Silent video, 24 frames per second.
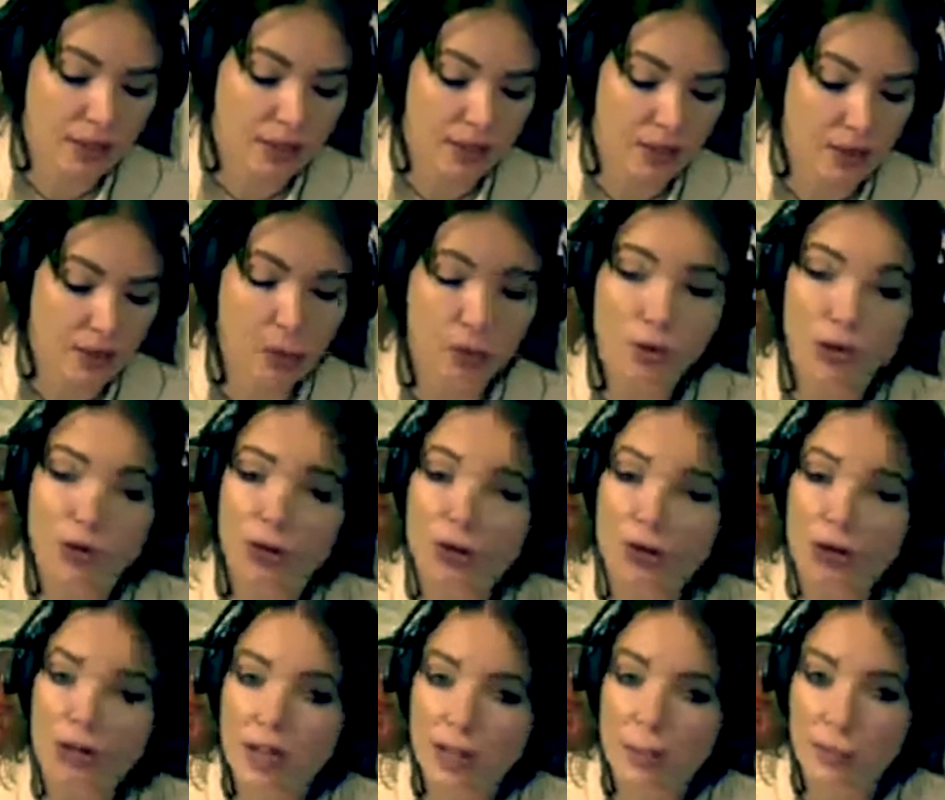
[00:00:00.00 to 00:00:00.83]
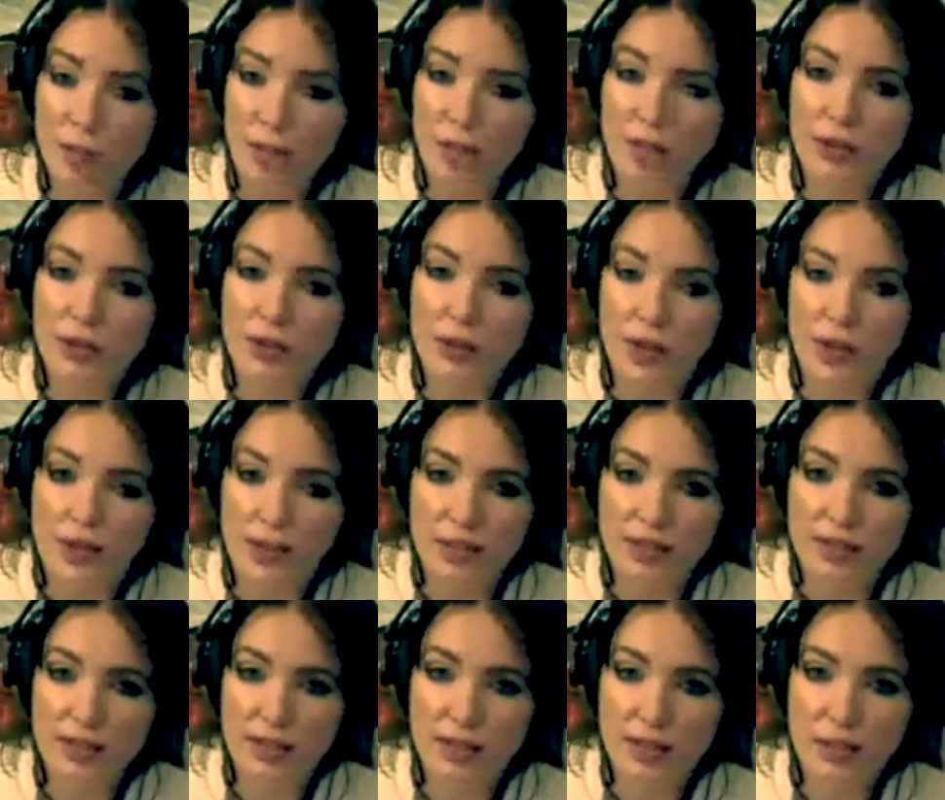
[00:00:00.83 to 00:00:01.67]
or learning about your
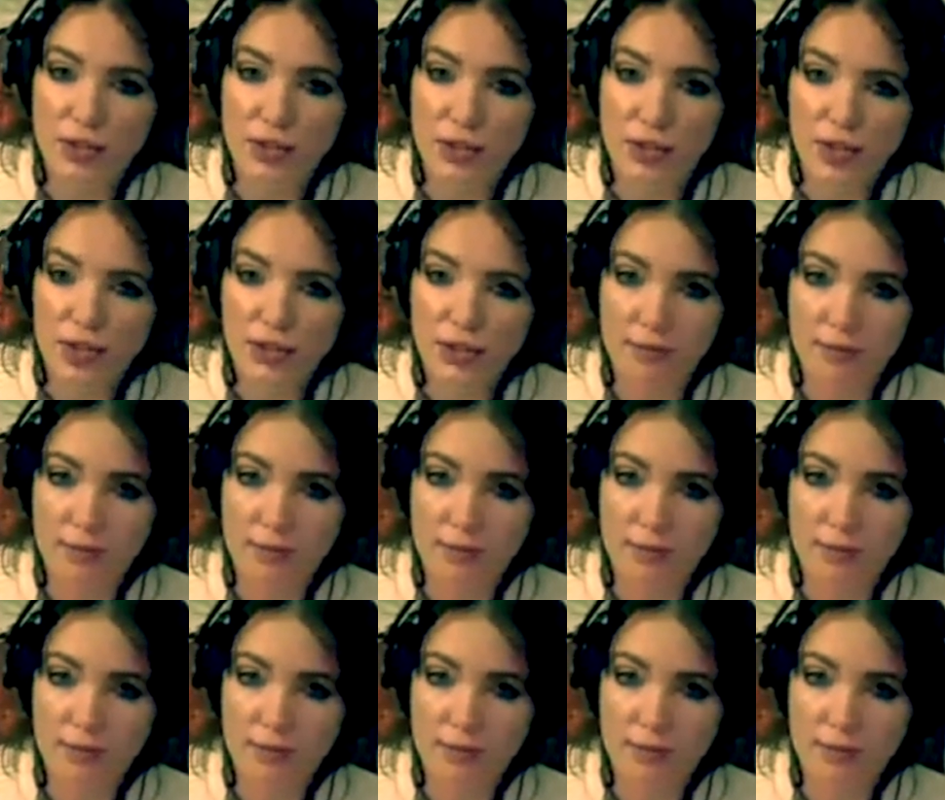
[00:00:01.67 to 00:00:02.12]
ancestry,